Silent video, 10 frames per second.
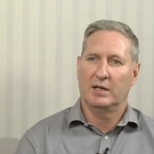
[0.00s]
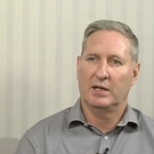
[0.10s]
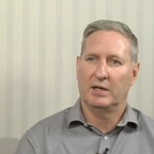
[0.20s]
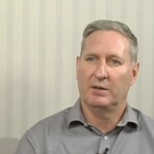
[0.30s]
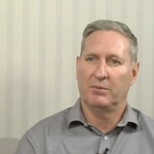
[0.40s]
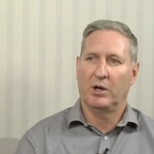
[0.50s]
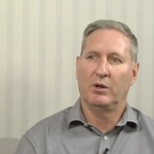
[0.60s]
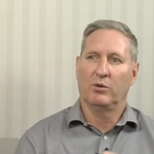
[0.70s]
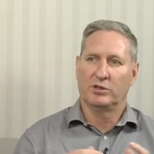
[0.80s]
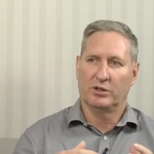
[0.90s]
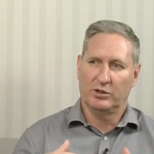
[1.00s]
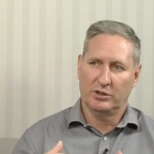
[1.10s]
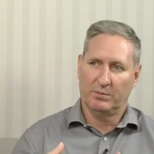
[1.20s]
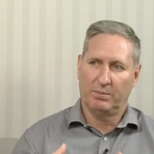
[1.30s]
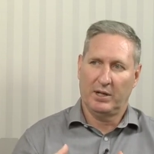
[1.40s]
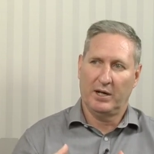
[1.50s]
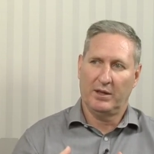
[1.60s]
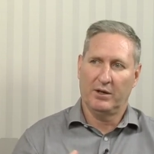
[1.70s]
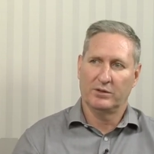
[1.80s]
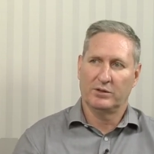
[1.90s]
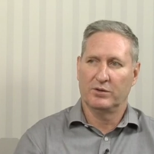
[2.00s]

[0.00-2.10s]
and also to supply those